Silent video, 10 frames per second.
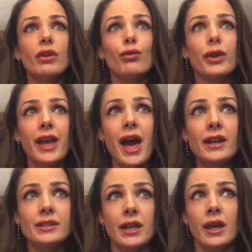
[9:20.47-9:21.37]

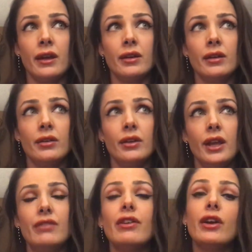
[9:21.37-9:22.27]
reacting
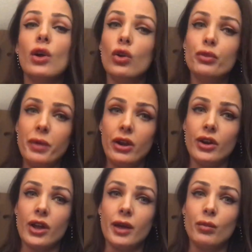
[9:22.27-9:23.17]
in very old
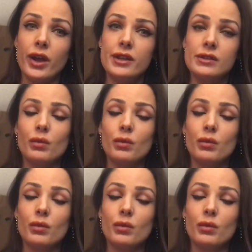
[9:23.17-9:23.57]
paradigm ways.